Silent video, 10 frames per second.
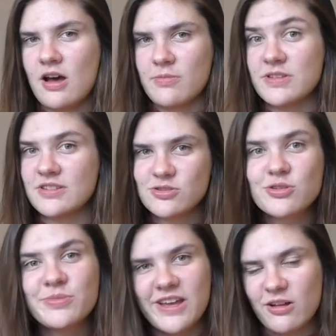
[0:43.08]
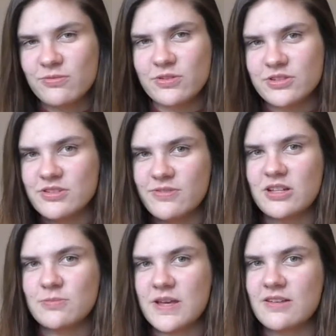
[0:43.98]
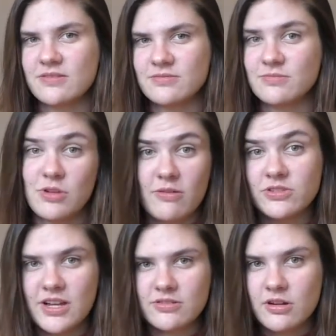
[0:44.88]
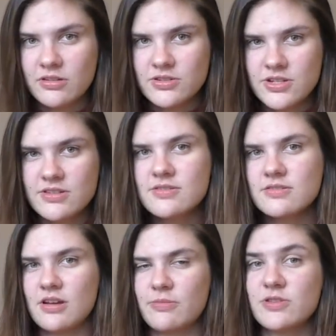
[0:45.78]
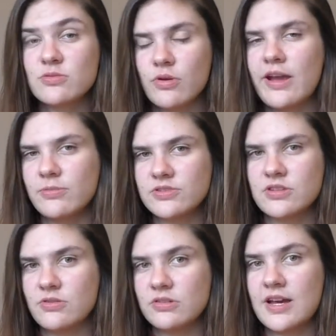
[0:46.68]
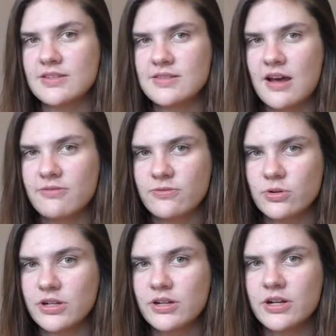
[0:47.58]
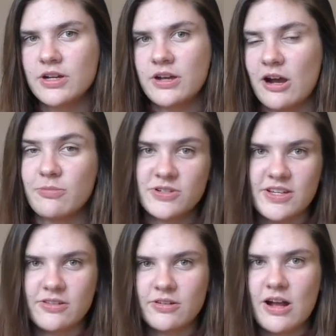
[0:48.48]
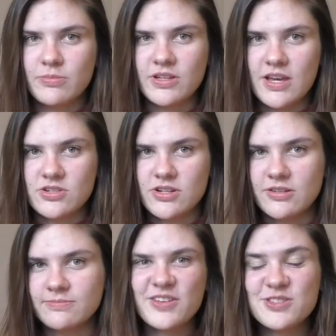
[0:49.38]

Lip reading: is extremely helpful in developing novel technologies, and so we're able to utilize that for our particular application.